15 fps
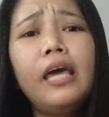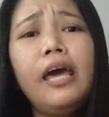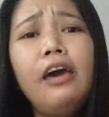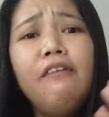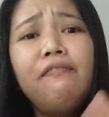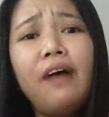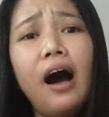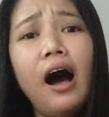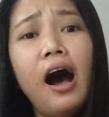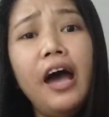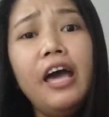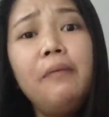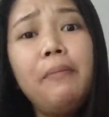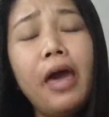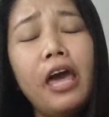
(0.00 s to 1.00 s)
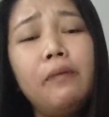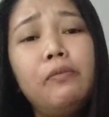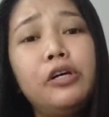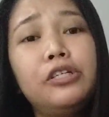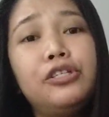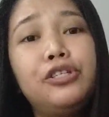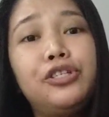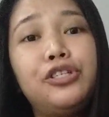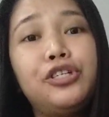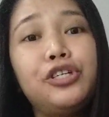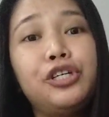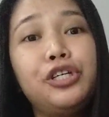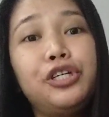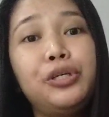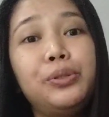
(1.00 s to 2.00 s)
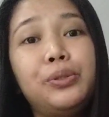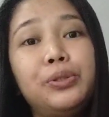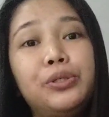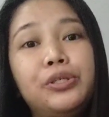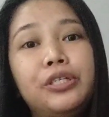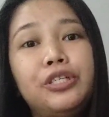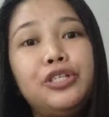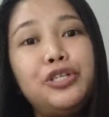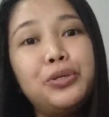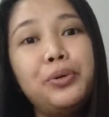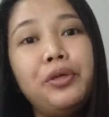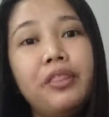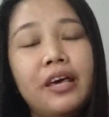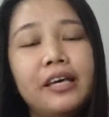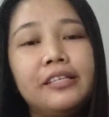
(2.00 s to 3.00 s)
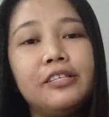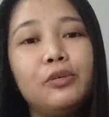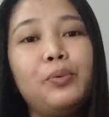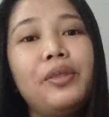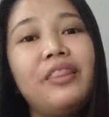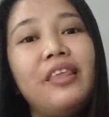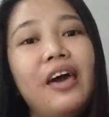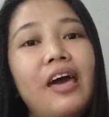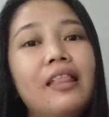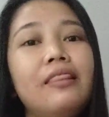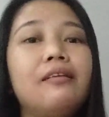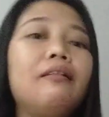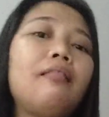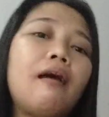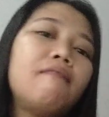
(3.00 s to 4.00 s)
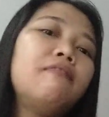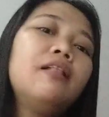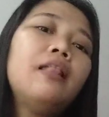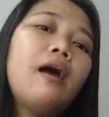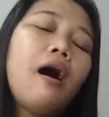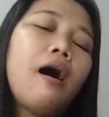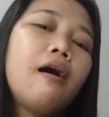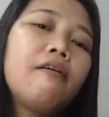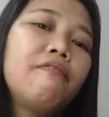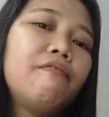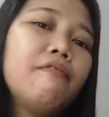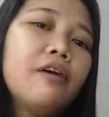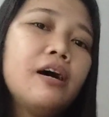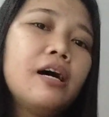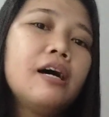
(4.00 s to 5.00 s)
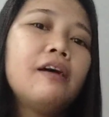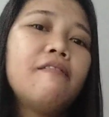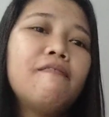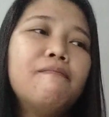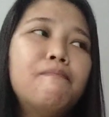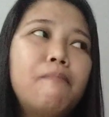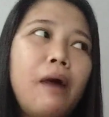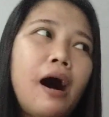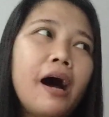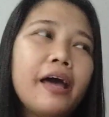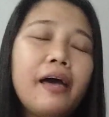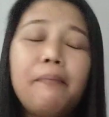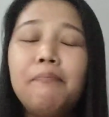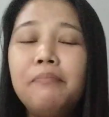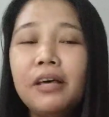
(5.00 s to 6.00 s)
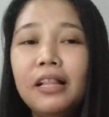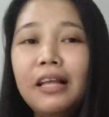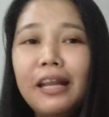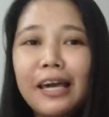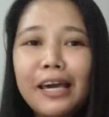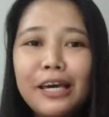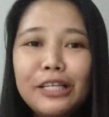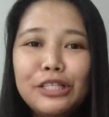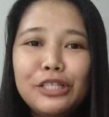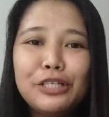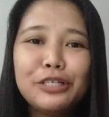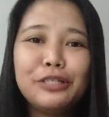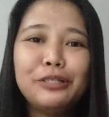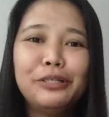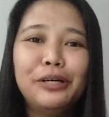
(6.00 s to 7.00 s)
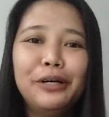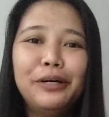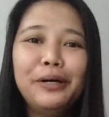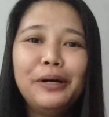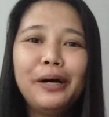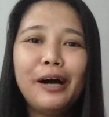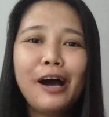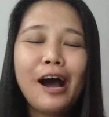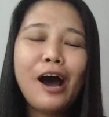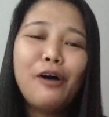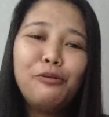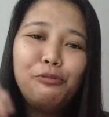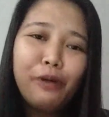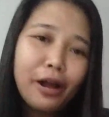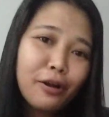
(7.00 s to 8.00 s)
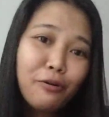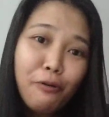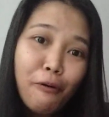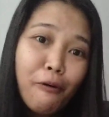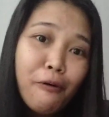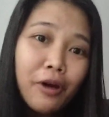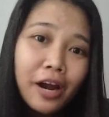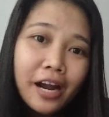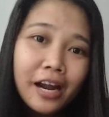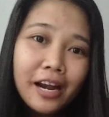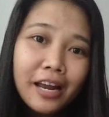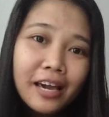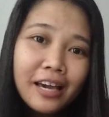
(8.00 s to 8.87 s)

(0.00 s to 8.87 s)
if I am able to do this within the level of my ability to record,